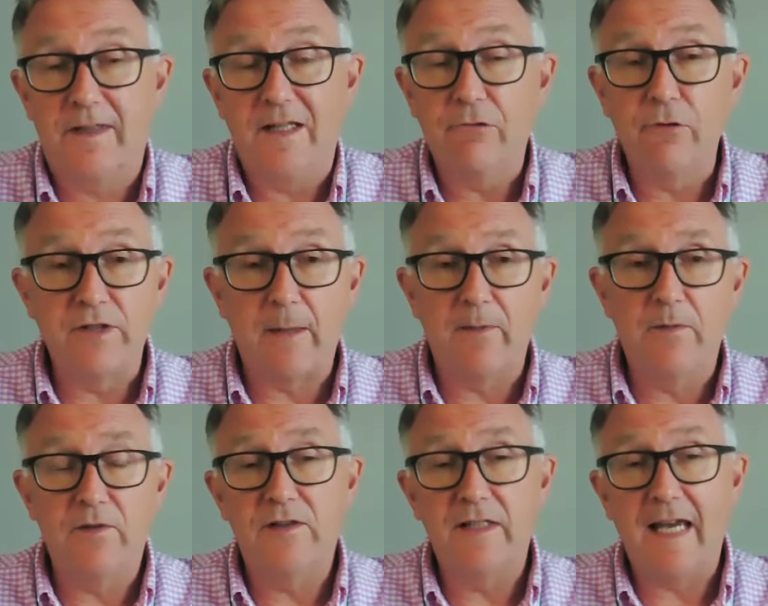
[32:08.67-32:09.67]
These are all
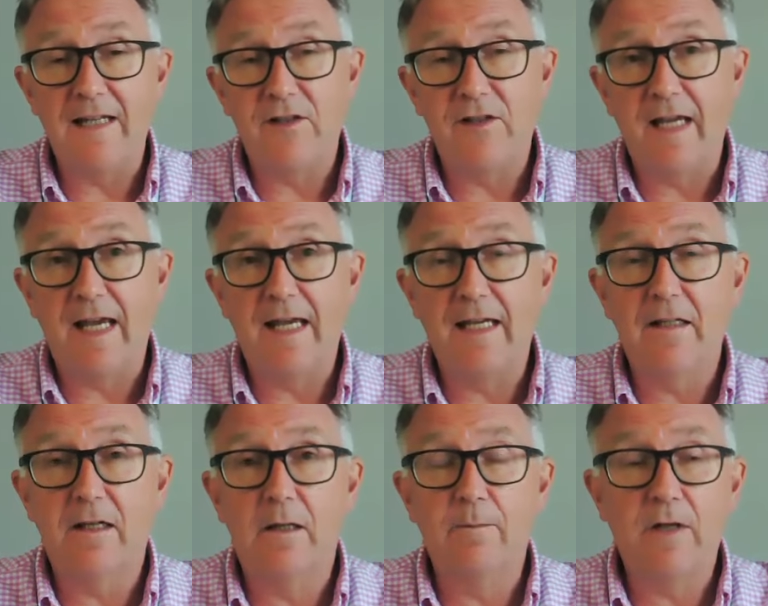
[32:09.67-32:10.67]
supplements of
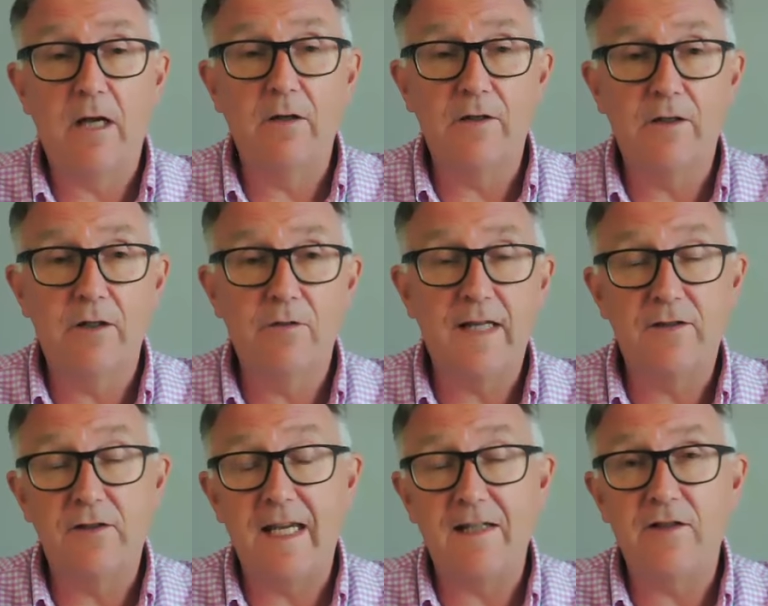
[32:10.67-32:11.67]
DHEA, CoQ10.
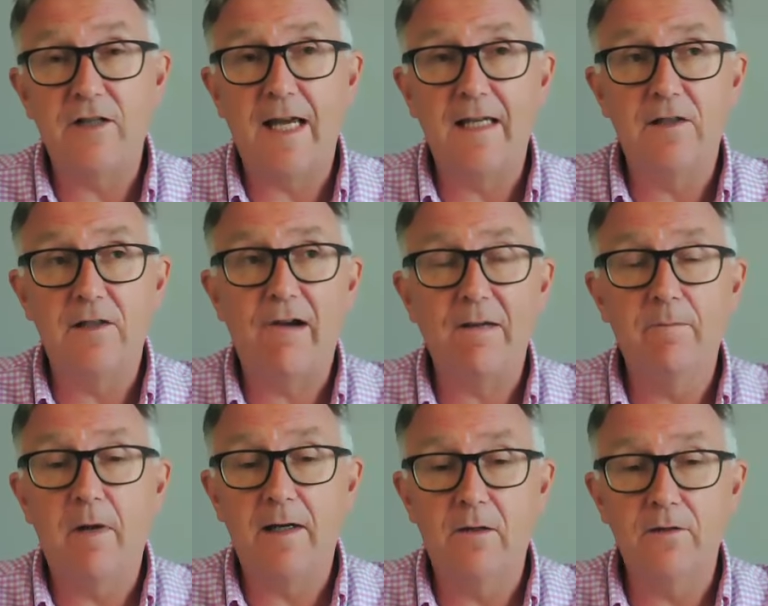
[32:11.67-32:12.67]
So DHEA is a very
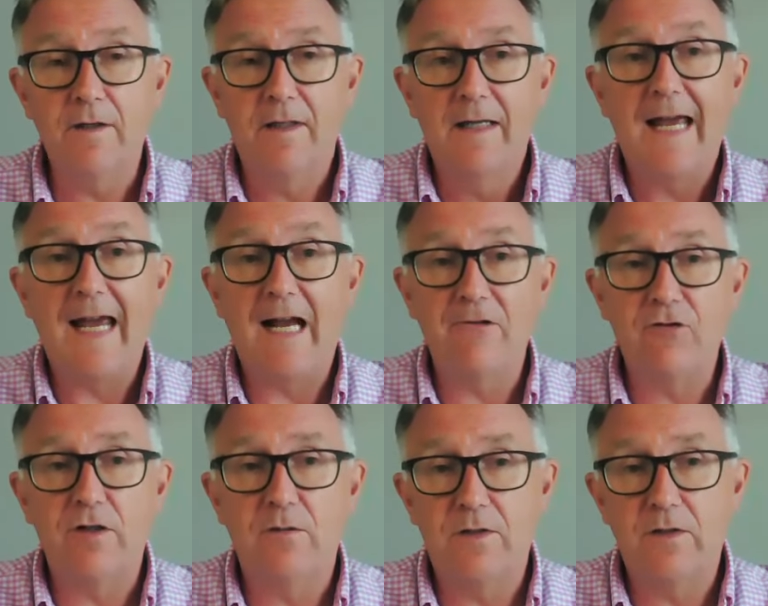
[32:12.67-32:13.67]
mild
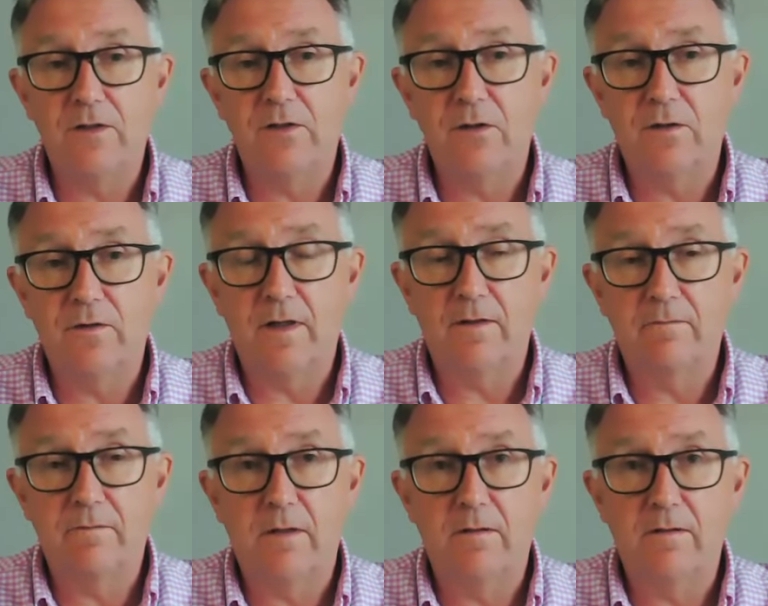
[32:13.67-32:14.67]
androgen, which is sort of a
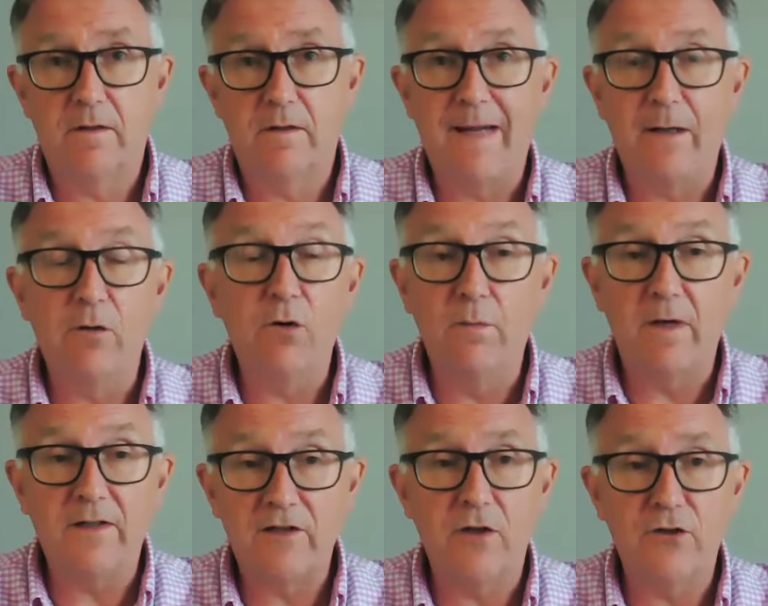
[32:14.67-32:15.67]
male hormone
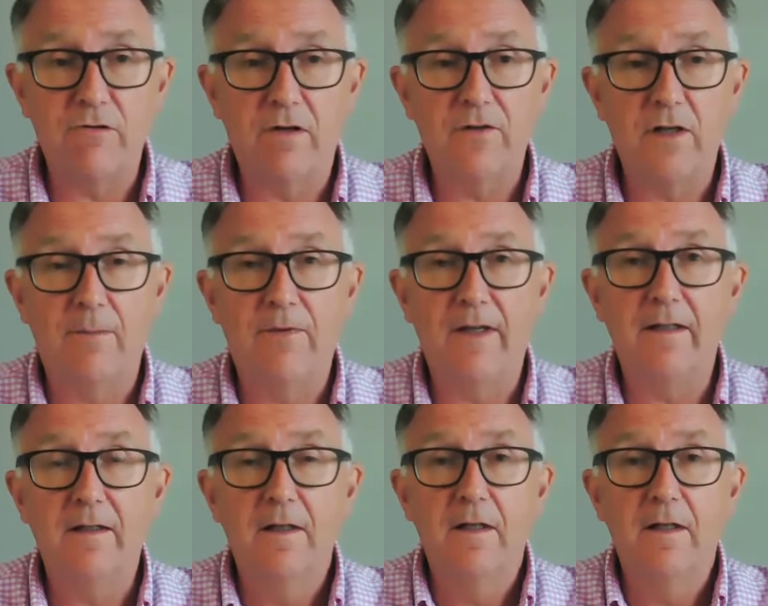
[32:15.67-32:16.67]
testosterone type thing,